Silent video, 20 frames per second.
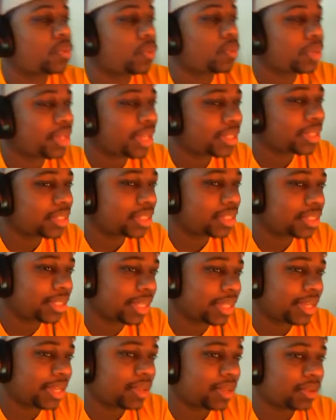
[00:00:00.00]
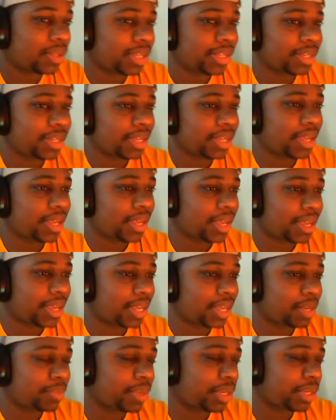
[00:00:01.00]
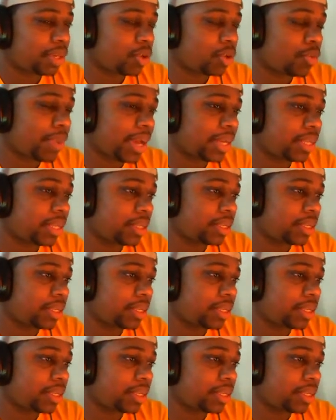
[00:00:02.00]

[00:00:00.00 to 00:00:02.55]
has a tail and a head but no body?